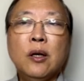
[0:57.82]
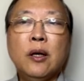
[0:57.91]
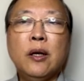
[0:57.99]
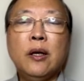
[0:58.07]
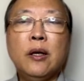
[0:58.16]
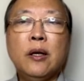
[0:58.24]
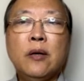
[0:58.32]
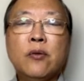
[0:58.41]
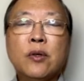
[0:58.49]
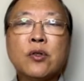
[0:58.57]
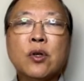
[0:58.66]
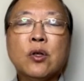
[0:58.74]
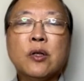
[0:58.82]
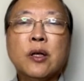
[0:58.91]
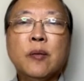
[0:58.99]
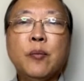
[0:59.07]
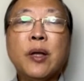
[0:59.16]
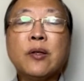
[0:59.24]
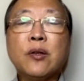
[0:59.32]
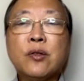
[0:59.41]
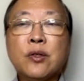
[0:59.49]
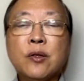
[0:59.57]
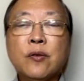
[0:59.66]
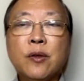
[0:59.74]
and result in better
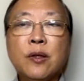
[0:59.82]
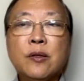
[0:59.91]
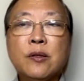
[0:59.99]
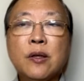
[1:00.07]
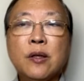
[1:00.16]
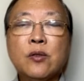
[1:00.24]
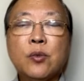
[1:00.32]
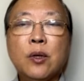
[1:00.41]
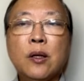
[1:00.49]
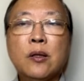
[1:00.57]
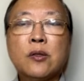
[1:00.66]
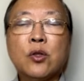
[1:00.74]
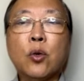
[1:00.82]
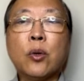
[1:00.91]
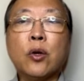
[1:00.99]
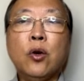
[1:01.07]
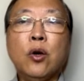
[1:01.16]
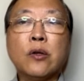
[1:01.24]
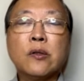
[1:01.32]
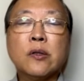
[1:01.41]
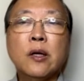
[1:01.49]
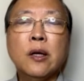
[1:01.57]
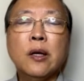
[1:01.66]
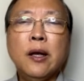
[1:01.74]
service as well as lower costs.
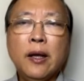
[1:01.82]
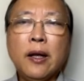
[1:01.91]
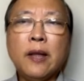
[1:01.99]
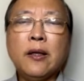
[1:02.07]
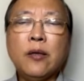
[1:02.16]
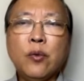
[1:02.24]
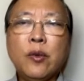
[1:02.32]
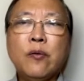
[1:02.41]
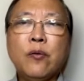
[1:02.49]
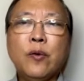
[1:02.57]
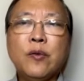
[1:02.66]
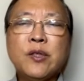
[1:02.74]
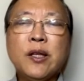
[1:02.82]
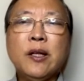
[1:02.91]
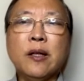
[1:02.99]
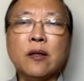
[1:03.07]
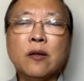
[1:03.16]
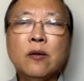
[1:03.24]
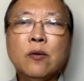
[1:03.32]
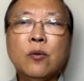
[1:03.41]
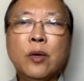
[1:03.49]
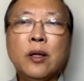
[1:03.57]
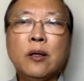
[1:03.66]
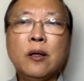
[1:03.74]
And I think we we've seen it. No,
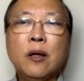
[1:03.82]
when